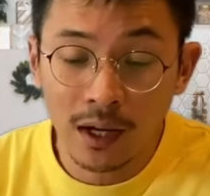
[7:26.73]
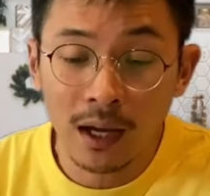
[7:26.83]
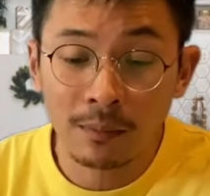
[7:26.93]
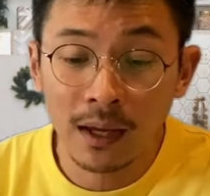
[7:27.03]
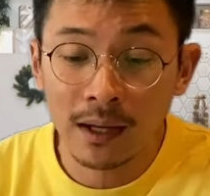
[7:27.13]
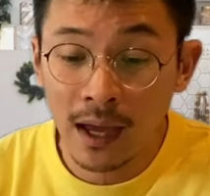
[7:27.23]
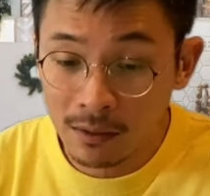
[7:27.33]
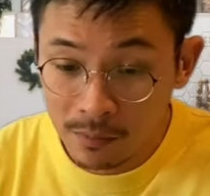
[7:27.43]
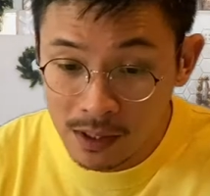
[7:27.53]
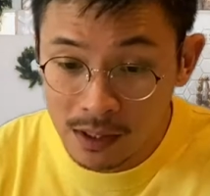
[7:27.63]
iPad
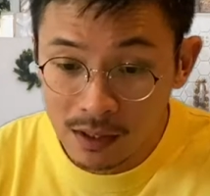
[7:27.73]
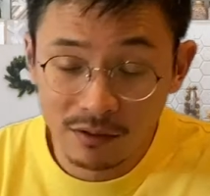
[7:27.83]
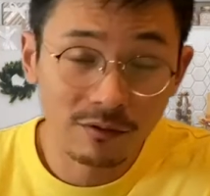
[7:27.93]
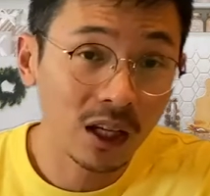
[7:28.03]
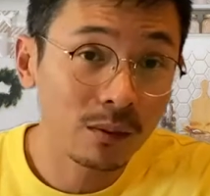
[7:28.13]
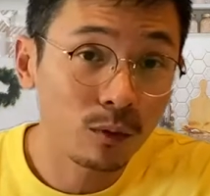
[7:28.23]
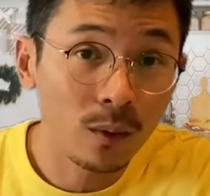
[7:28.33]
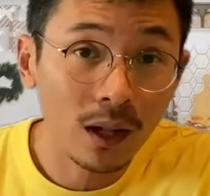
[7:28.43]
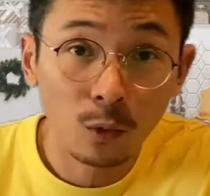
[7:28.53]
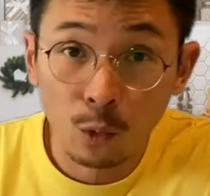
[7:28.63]
and PC via
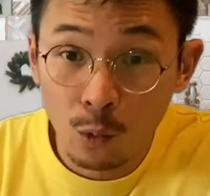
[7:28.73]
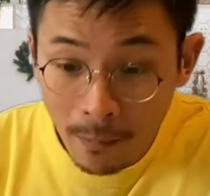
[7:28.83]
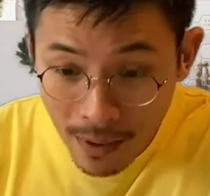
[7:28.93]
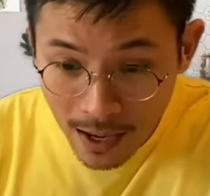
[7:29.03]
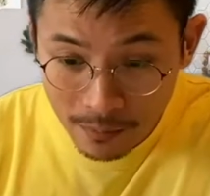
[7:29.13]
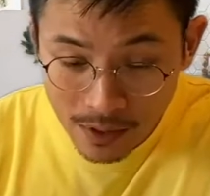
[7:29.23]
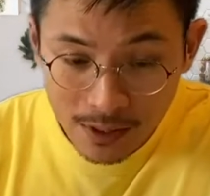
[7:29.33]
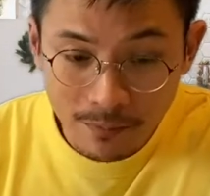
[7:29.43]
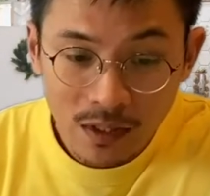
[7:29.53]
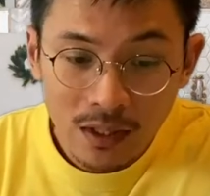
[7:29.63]
mobile web apps.